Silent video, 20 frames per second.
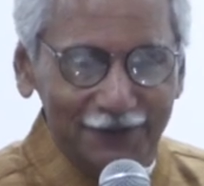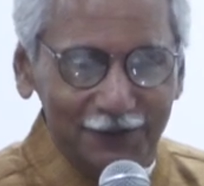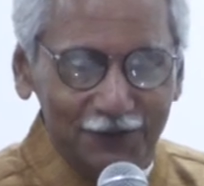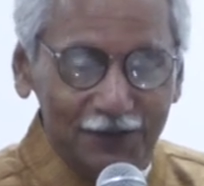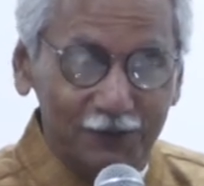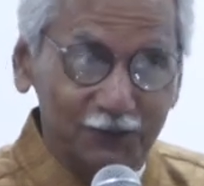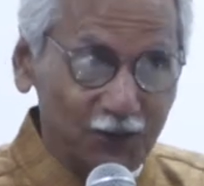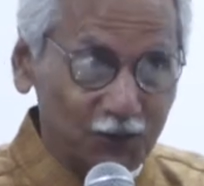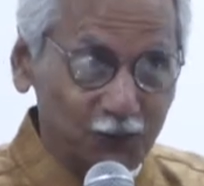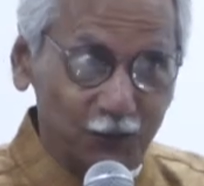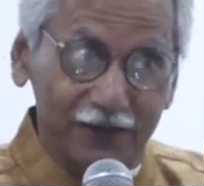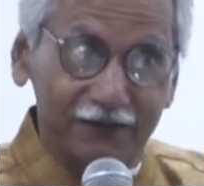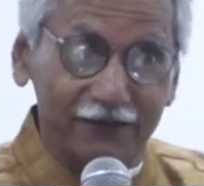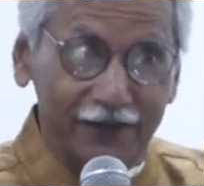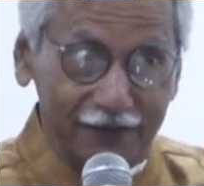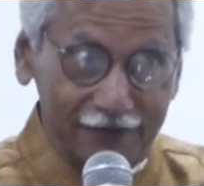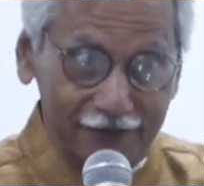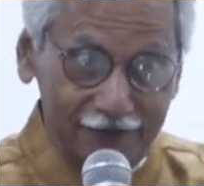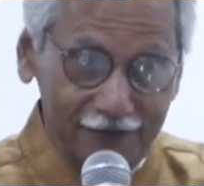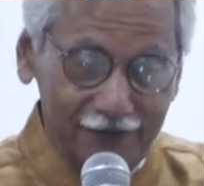So I'm just
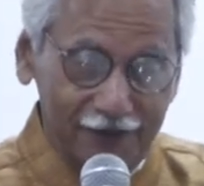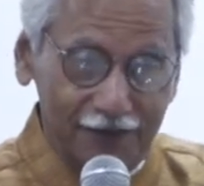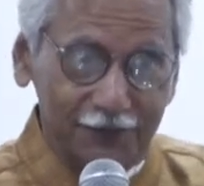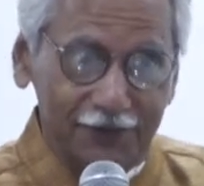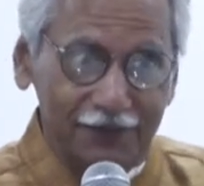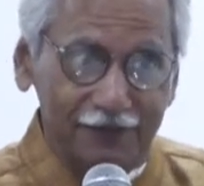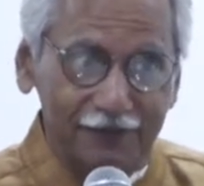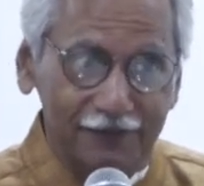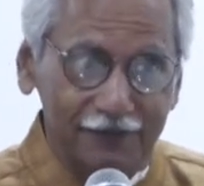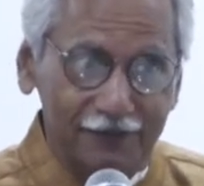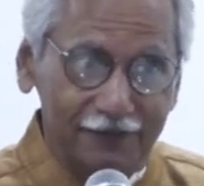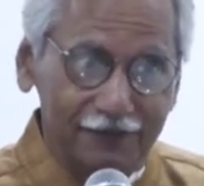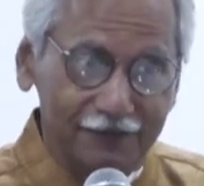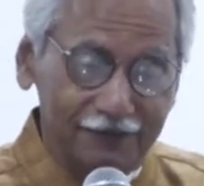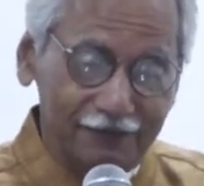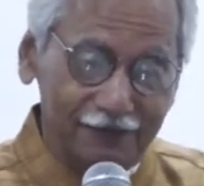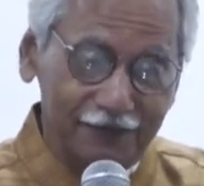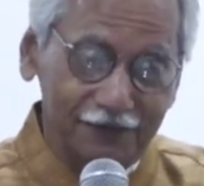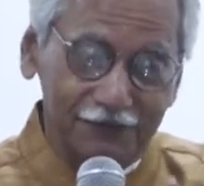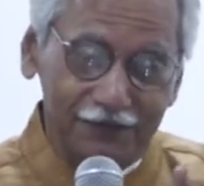wondering, I mean,
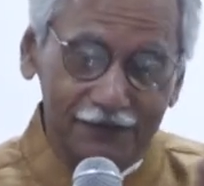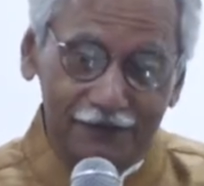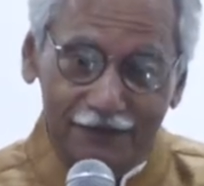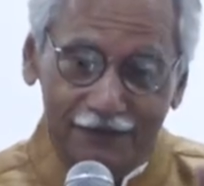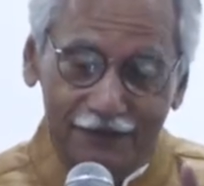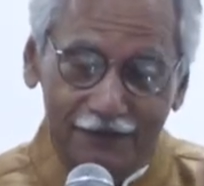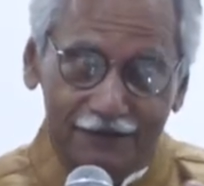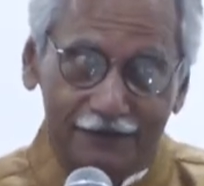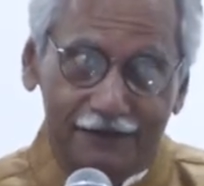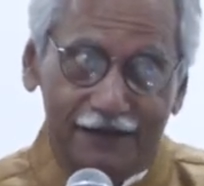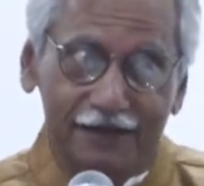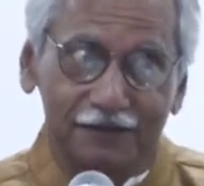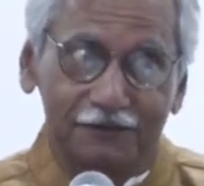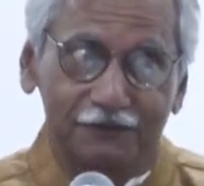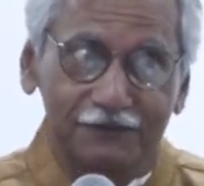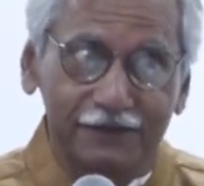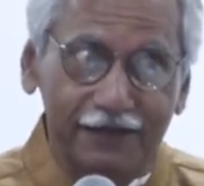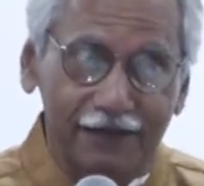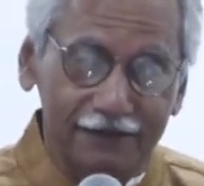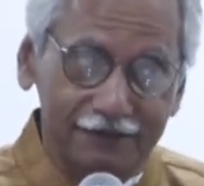given these kind
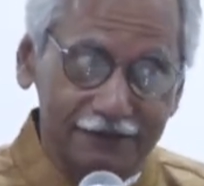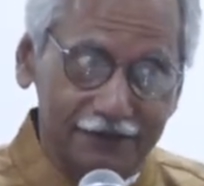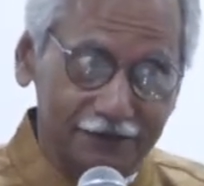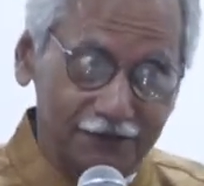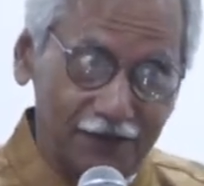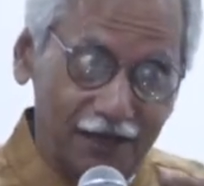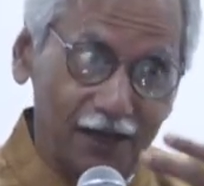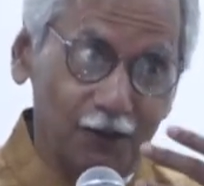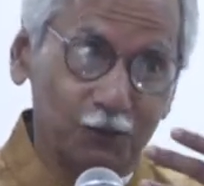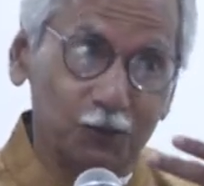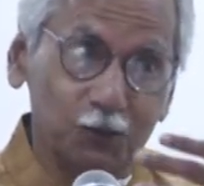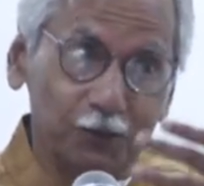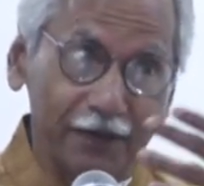of challenges, how do you